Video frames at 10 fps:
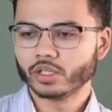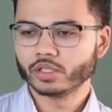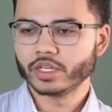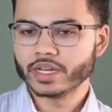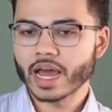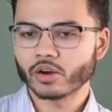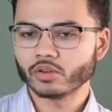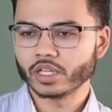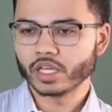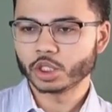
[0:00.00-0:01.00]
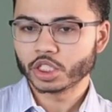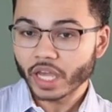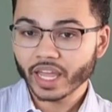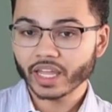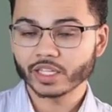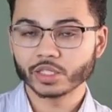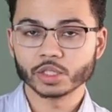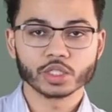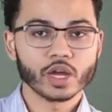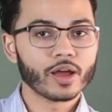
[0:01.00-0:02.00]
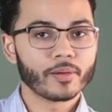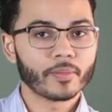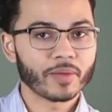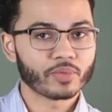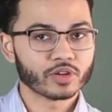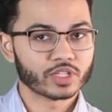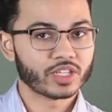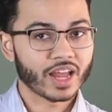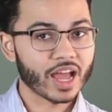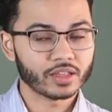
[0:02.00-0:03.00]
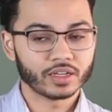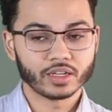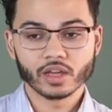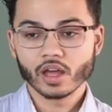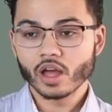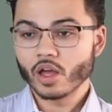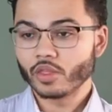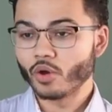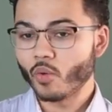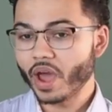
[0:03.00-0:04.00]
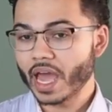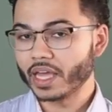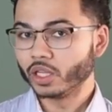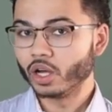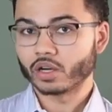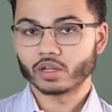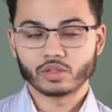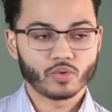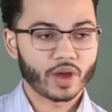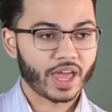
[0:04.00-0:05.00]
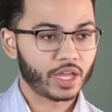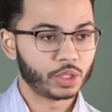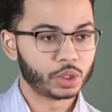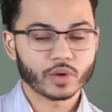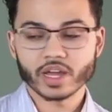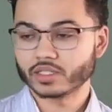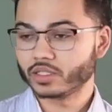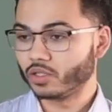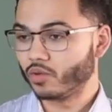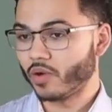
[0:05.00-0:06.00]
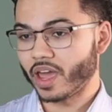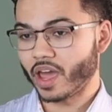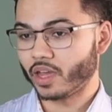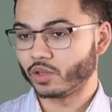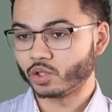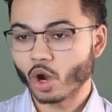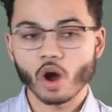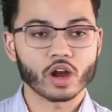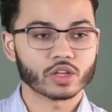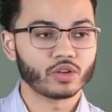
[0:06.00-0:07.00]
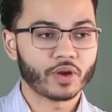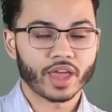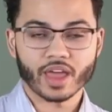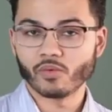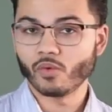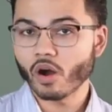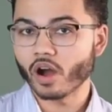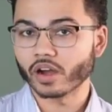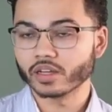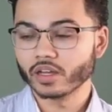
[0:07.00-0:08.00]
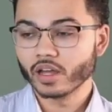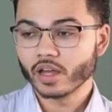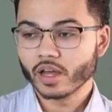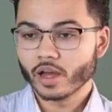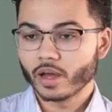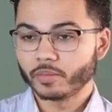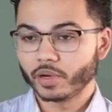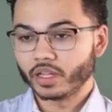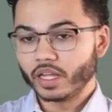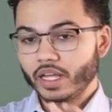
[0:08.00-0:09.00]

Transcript: to not only change my personality, the way I look, the way I dress, the way I talk, the way I walk, but